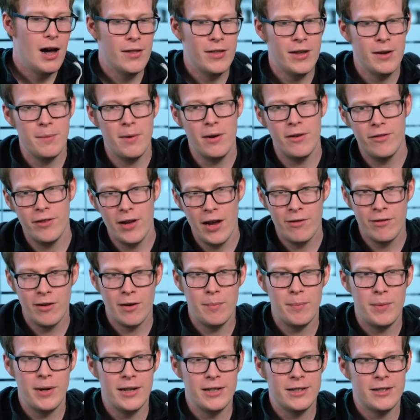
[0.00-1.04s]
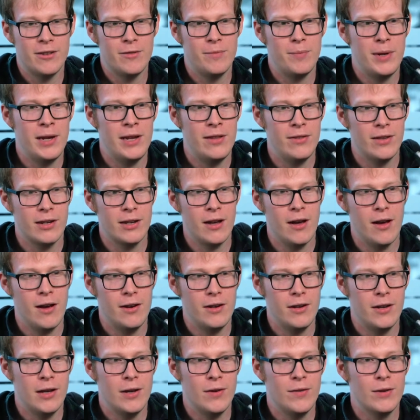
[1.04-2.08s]
I think my favourite bits have been the
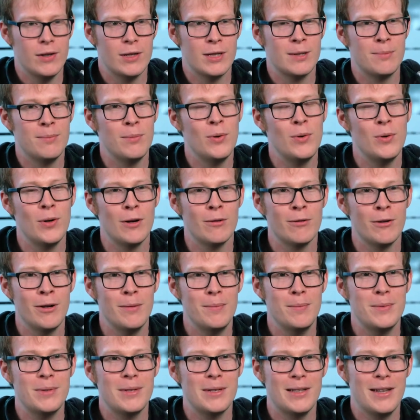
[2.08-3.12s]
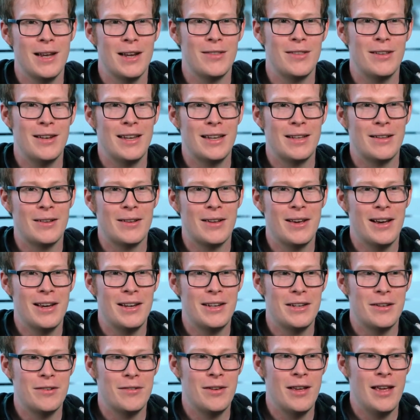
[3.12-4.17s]
kind of smaller rooms, like the little
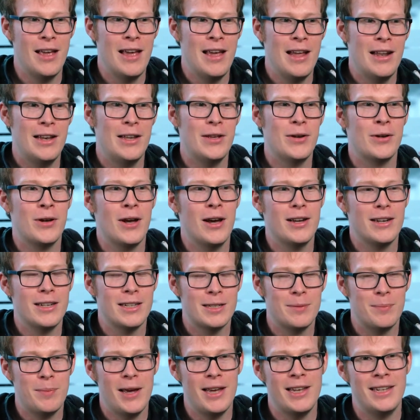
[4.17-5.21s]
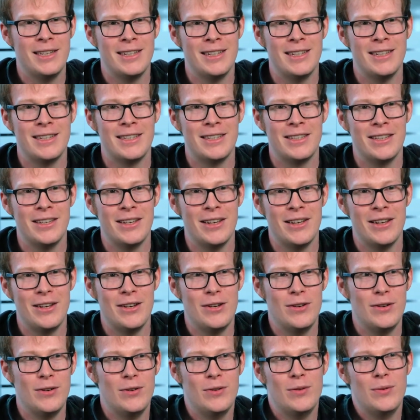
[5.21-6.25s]
kind of spaces that
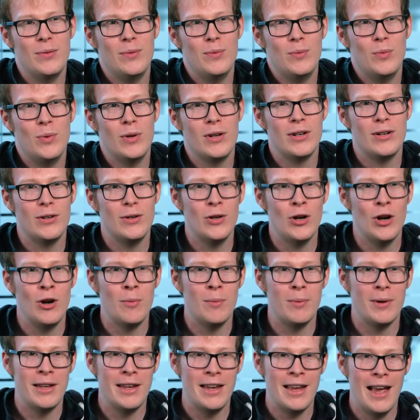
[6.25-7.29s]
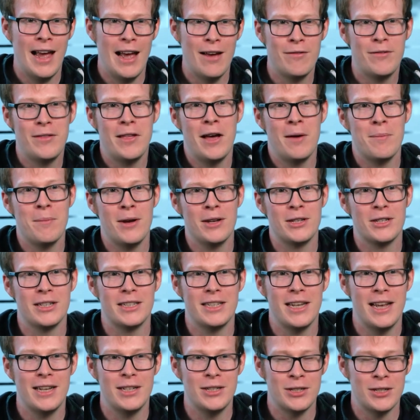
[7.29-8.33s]
wouldn't normally have that much
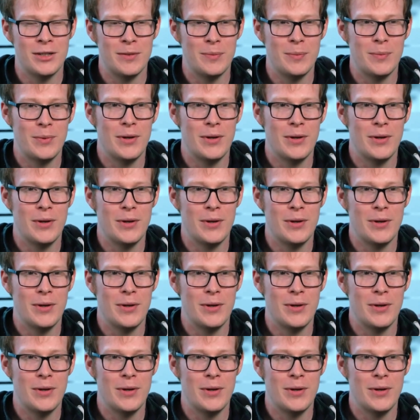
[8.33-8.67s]
attention,